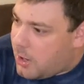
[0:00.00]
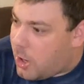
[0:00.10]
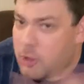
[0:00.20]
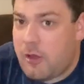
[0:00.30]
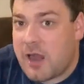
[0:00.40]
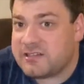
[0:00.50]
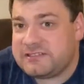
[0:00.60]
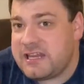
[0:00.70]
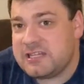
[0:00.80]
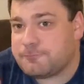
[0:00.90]
all
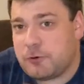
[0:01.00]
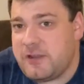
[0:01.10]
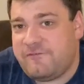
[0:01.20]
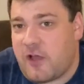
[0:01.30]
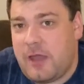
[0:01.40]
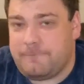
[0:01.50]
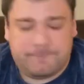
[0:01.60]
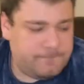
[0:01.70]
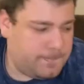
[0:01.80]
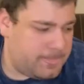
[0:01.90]
honesty, is pretty fun.
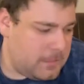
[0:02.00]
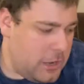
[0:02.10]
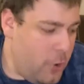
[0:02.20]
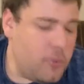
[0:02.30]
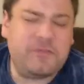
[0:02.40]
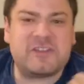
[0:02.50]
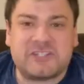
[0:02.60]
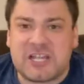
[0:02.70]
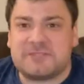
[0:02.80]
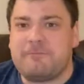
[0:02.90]
With the
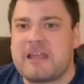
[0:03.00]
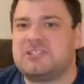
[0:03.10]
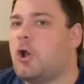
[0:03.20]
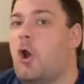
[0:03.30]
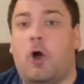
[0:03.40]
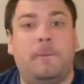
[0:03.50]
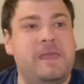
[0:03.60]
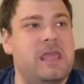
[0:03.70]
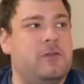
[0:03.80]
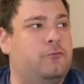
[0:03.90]
suspects all
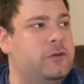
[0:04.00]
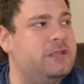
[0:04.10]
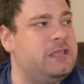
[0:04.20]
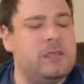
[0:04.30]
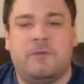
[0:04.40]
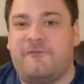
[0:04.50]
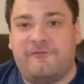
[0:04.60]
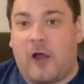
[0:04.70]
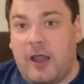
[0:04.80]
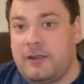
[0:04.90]
being really
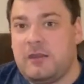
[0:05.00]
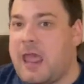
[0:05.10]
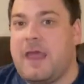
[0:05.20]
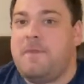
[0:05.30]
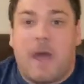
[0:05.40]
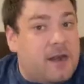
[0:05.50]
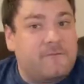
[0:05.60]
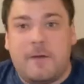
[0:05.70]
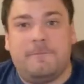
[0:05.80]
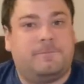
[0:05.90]
fun and none of
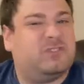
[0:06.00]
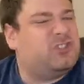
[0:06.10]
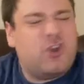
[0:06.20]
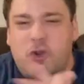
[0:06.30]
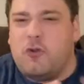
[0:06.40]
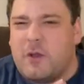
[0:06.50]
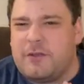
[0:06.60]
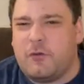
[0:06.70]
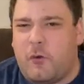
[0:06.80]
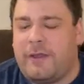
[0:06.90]
them too
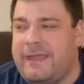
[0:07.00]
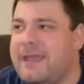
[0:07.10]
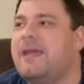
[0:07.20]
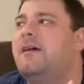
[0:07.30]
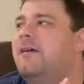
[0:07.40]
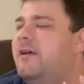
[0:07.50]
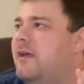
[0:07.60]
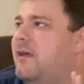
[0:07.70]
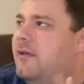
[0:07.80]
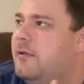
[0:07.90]
annoying.
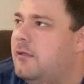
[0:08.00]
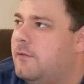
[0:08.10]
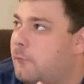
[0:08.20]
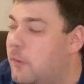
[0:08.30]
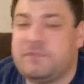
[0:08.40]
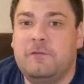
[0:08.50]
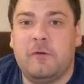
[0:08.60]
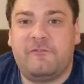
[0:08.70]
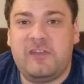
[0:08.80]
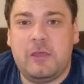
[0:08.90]
With the
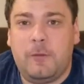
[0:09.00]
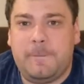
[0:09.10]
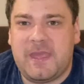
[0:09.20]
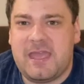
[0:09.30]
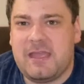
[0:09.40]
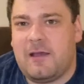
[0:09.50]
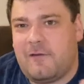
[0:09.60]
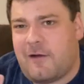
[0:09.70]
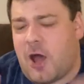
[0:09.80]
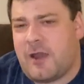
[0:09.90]
reveal being,
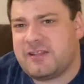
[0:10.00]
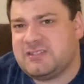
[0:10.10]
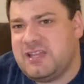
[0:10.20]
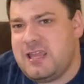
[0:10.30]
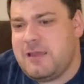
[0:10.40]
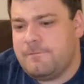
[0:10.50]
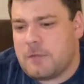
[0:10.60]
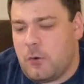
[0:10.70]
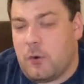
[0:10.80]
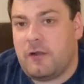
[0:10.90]
honestly,
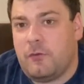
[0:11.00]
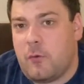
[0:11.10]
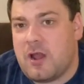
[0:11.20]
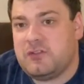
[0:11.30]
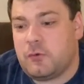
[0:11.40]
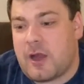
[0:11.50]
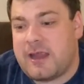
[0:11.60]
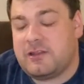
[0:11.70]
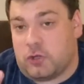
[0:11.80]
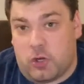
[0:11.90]
one of the ones where
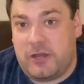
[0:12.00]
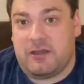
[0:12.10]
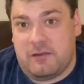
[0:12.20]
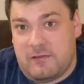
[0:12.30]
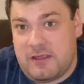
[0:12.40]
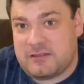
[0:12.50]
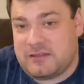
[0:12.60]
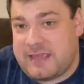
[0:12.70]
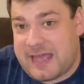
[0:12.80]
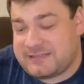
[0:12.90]
I couldn't
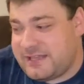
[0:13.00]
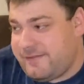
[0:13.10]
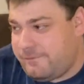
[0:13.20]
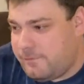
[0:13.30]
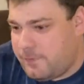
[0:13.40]
guess it.